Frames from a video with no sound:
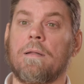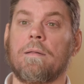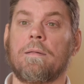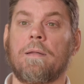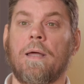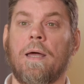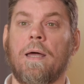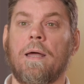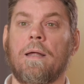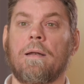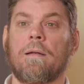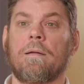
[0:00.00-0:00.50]

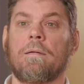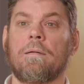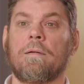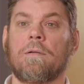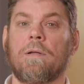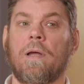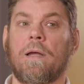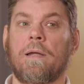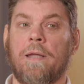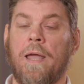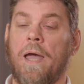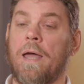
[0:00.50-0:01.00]
that
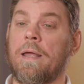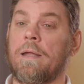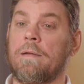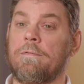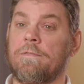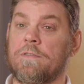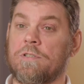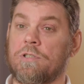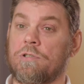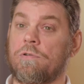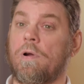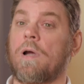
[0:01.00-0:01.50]

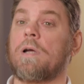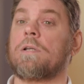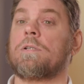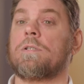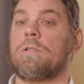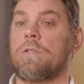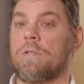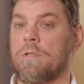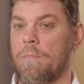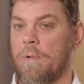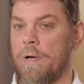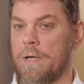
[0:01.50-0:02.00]
gave
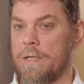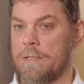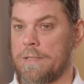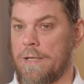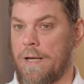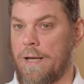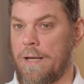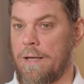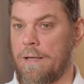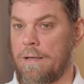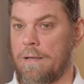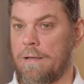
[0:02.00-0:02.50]
structure to my
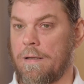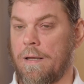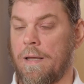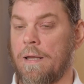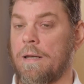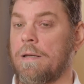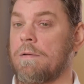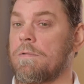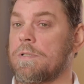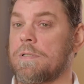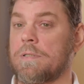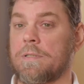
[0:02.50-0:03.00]
day.
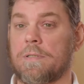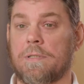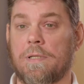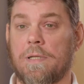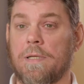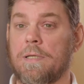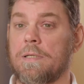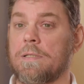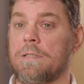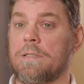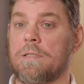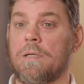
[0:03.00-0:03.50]
And it was
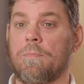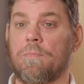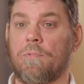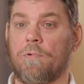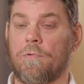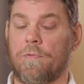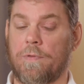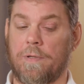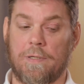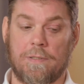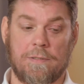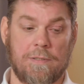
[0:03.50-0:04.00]

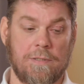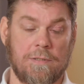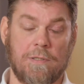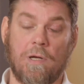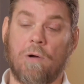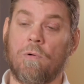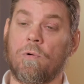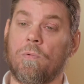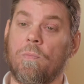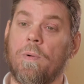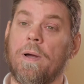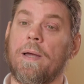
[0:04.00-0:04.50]
simple things as
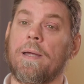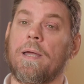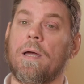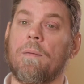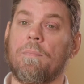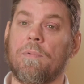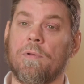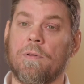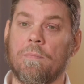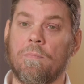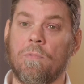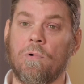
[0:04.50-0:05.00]
I would wake
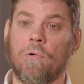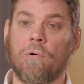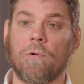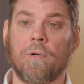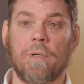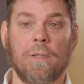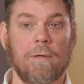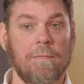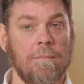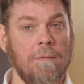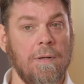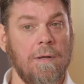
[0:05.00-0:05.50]
up in the
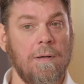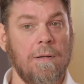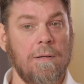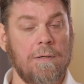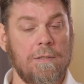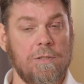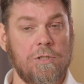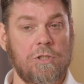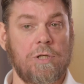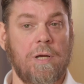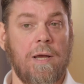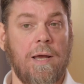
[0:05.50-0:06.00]
morning,
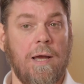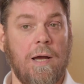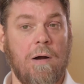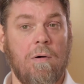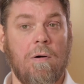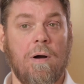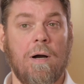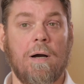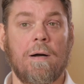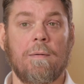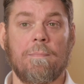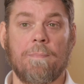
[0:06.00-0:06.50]

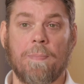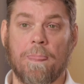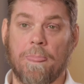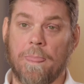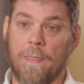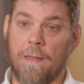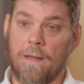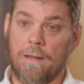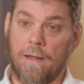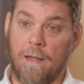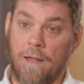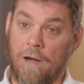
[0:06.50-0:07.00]
shower,
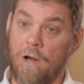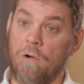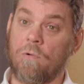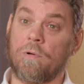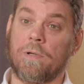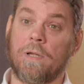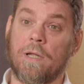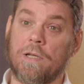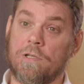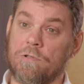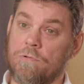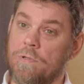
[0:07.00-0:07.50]
and I
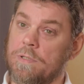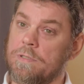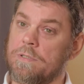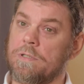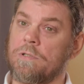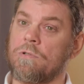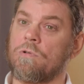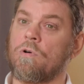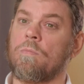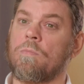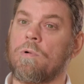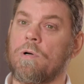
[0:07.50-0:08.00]
would get dressed
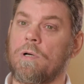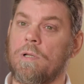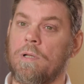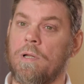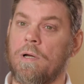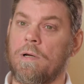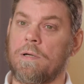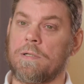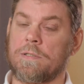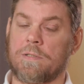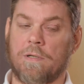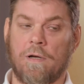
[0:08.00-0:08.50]
in normal
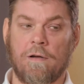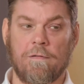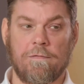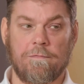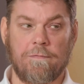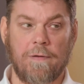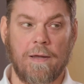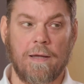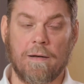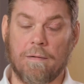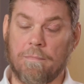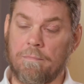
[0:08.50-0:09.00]
clothes. I
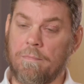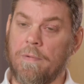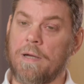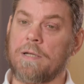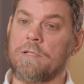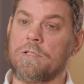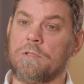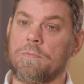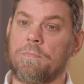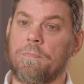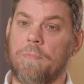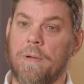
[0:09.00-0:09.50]
found it
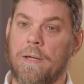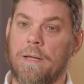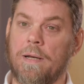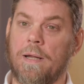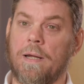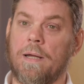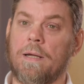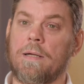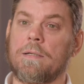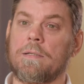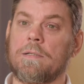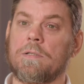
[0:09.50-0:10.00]
much
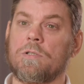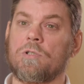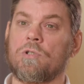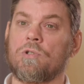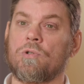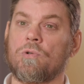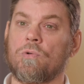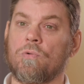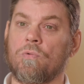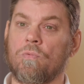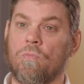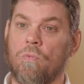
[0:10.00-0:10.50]
better
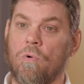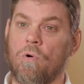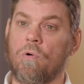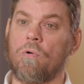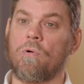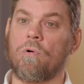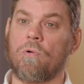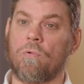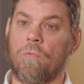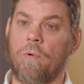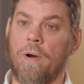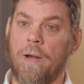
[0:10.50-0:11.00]
to
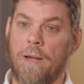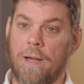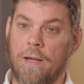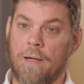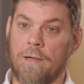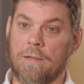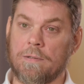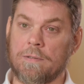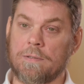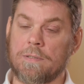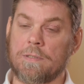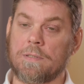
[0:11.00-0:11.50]
walk
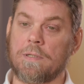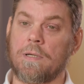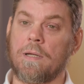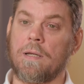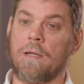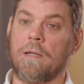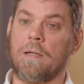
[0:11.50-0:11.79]
around